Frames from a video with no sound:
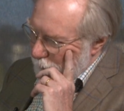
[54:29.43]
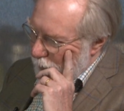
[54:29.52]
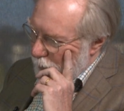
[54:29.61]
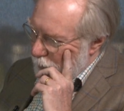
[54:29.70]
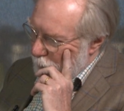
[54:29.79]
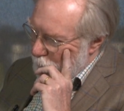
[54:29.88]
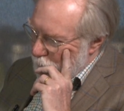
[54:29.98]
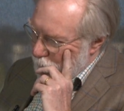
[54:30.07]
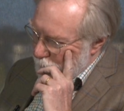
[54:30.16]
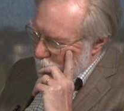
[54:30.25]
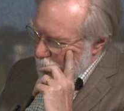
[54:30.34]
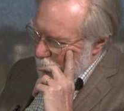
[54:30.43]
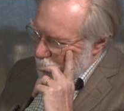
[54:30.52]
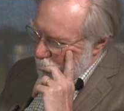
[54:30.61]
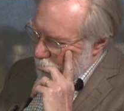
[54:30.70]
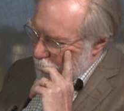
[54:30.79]
and
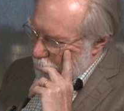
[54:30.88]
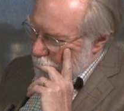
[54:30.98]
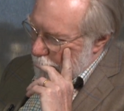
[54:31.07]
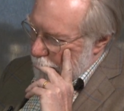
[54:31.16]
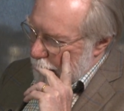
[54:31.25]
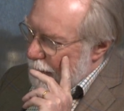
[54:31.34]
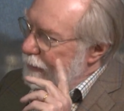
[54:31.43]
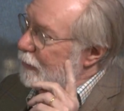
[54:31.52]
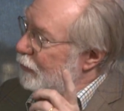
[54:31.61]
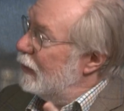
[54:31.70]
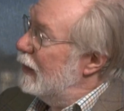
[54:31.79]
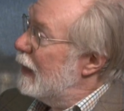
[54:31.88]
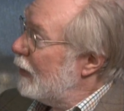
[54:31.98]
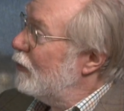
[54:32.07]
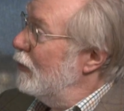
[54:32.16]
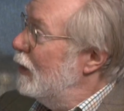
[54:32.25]
it's an
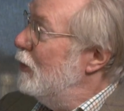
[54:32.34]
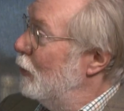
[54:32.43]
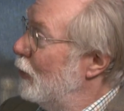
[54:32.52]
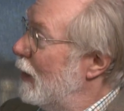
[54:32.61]
election in your